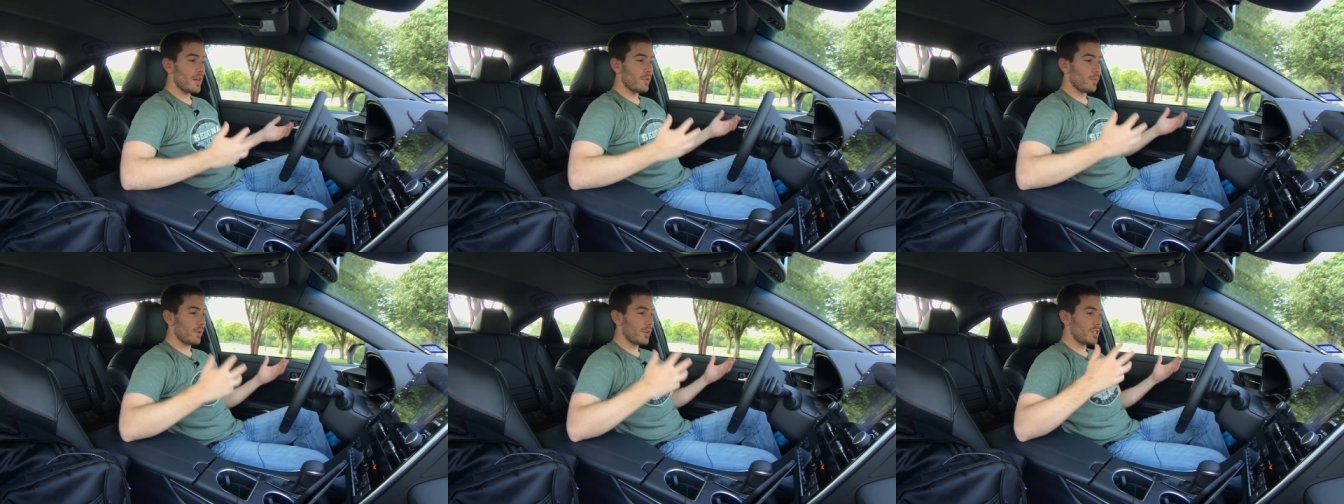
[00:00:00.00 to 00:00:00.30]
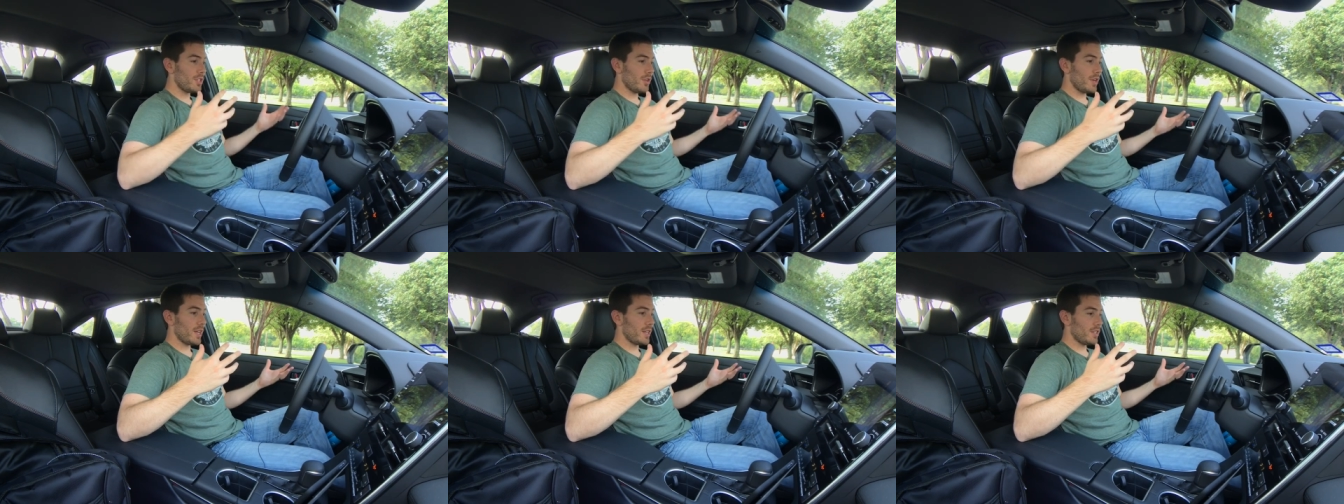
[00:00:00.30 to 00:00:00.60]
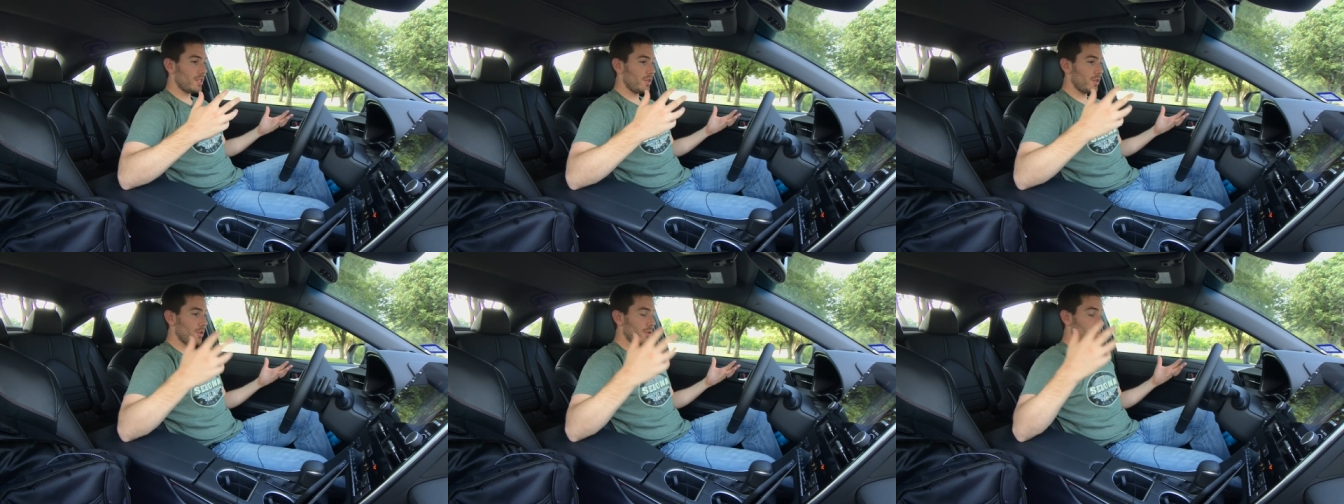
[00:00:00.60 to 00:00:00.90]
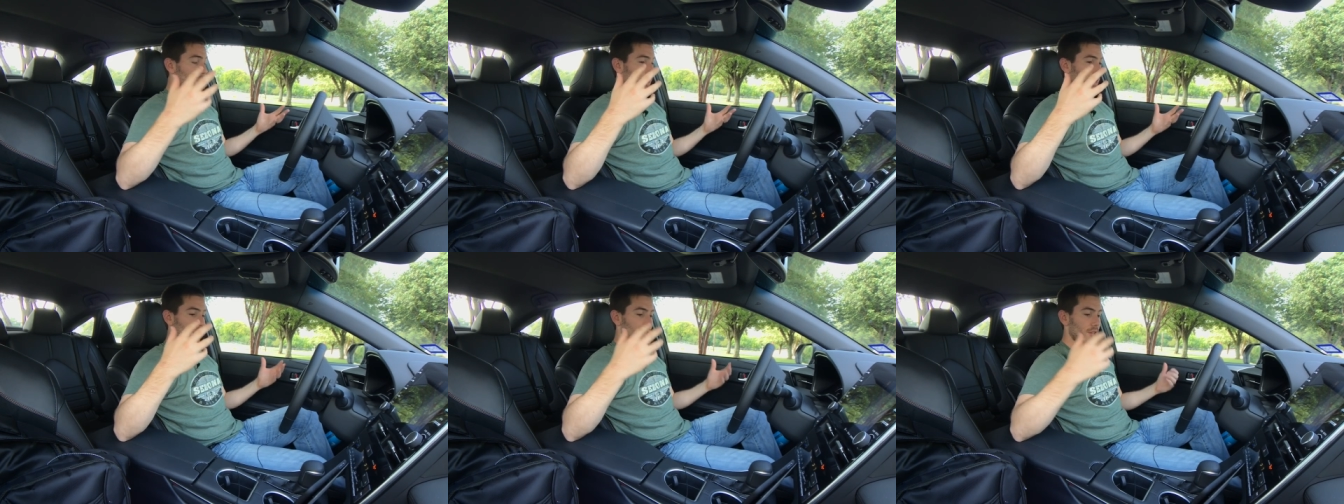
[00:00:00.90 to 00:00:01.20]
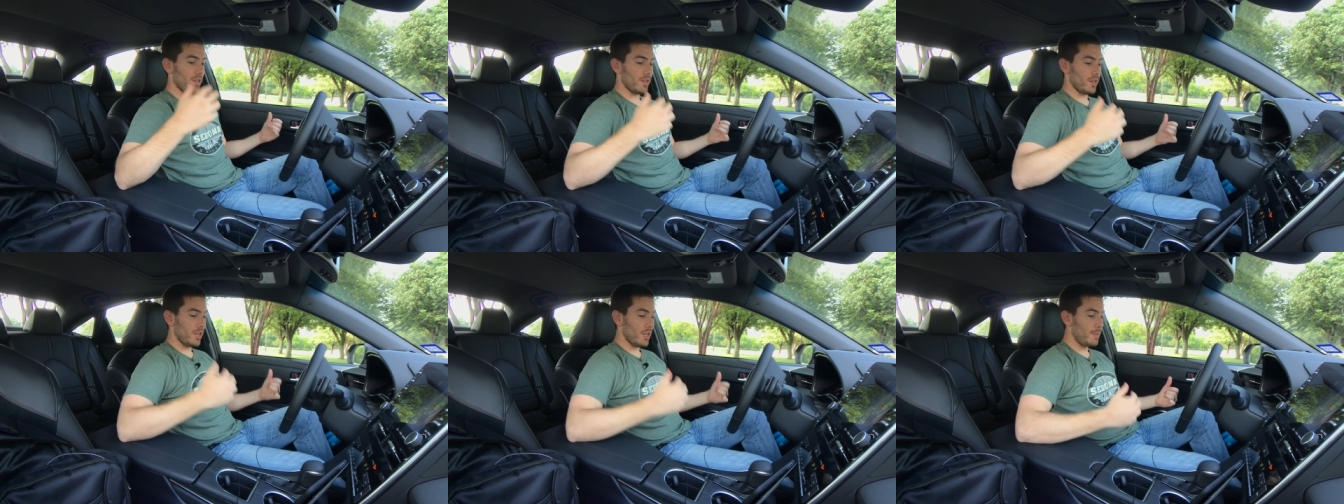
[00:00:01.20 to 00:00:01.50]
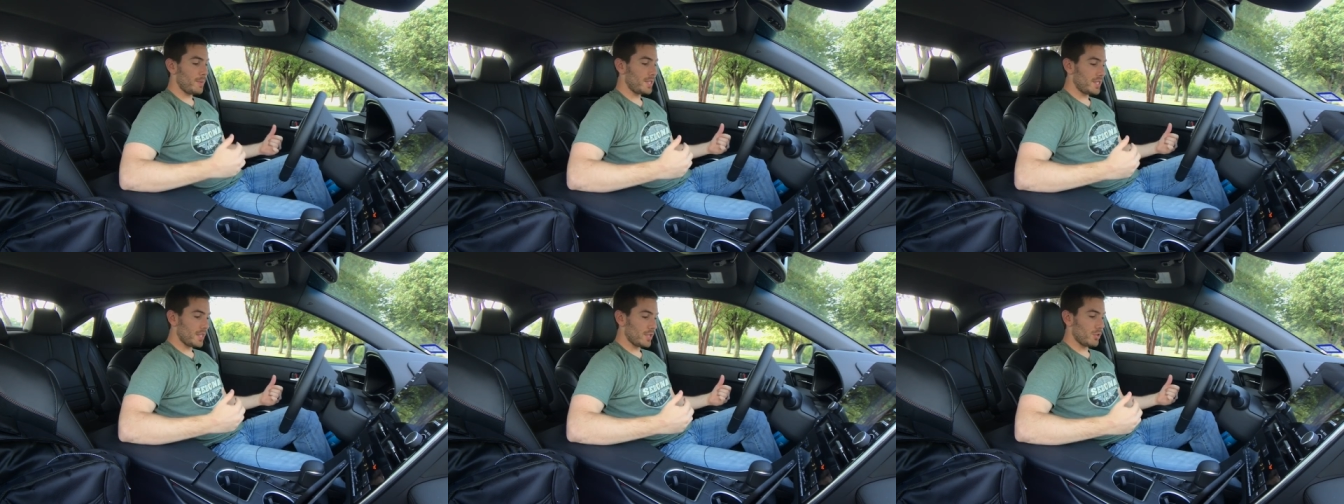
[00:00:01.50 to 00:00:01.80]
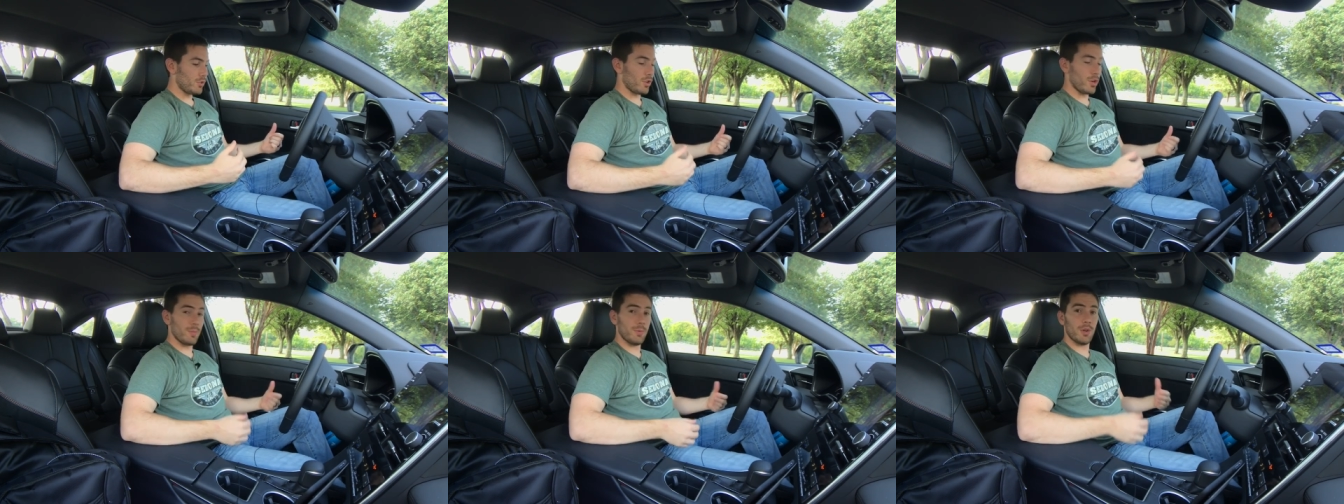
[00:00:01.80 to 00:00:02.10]
Once you get to the Limited
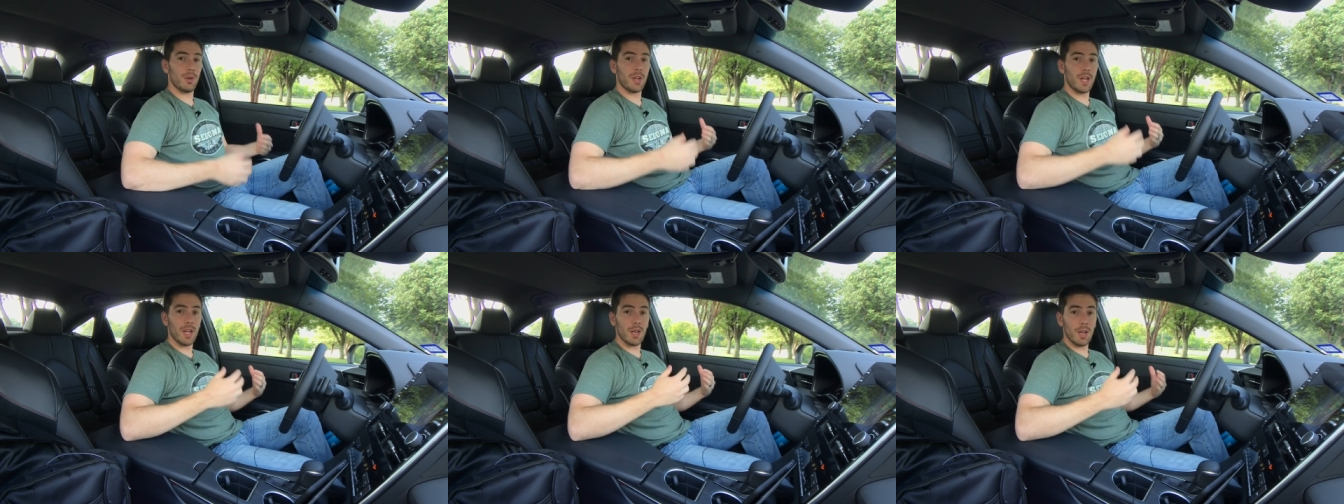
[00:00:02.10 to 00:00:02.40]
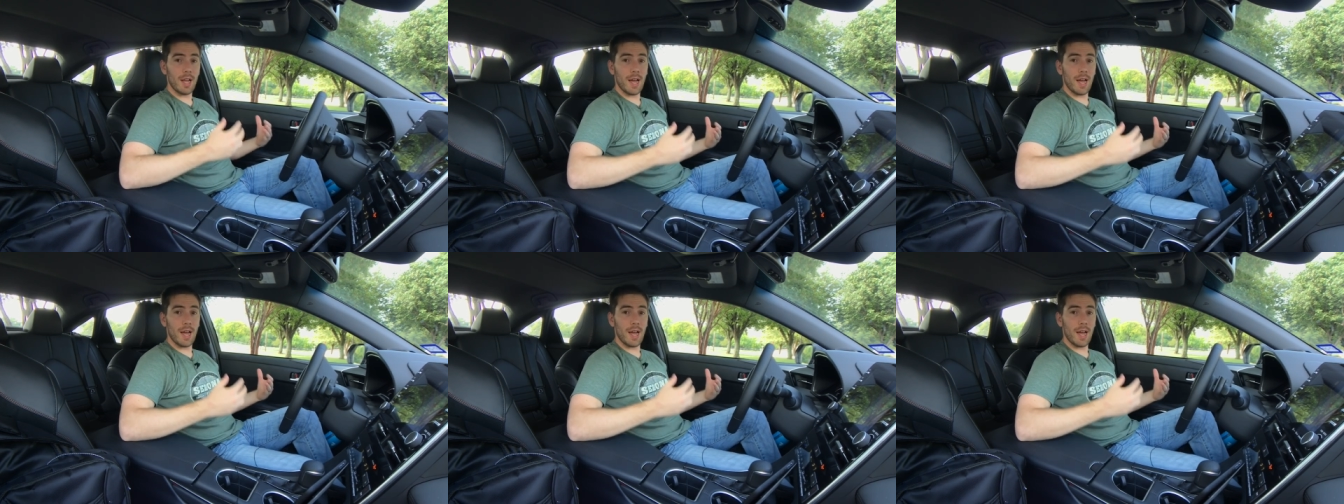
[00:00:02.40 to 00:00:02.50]
trim, you'll get